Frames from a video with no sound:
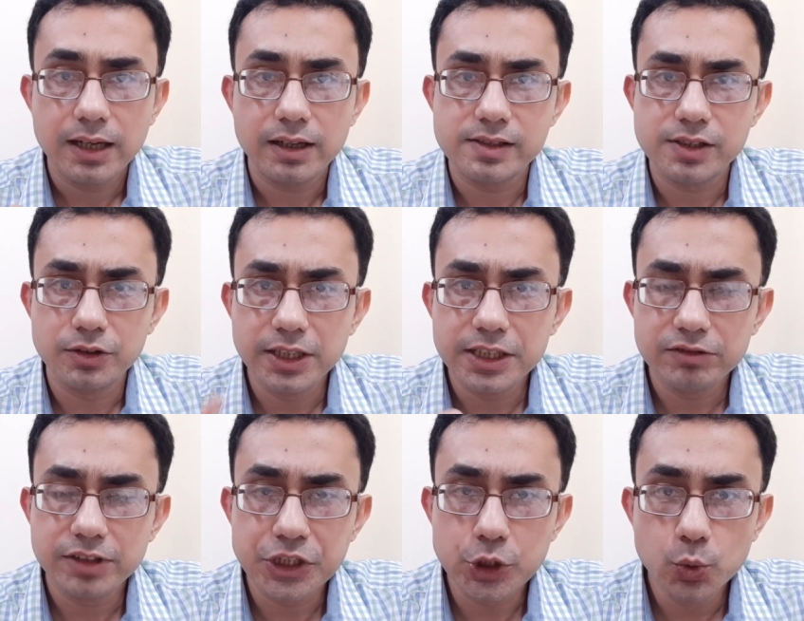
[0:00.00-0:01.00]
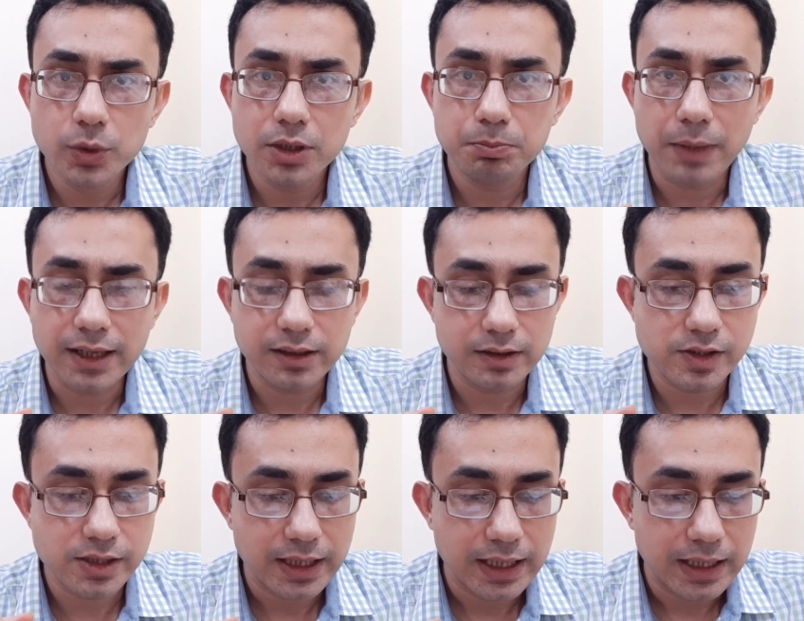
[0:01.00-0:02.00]
It's a relatively newer
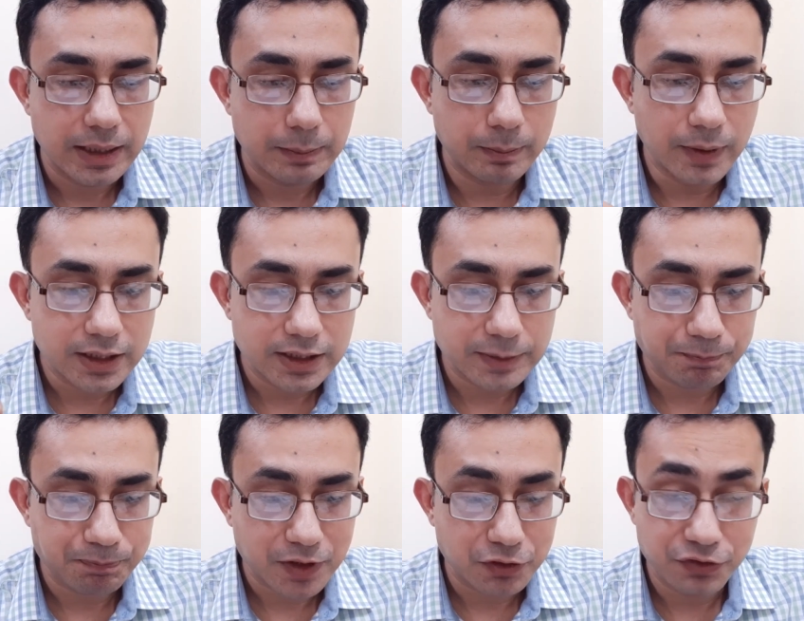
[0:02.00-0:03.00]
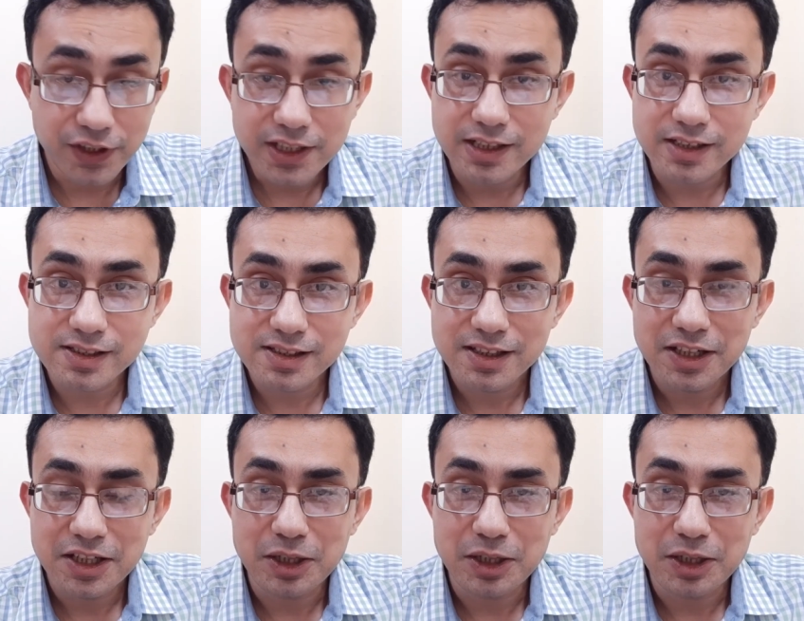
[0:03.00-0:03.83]
package, but Phoenix,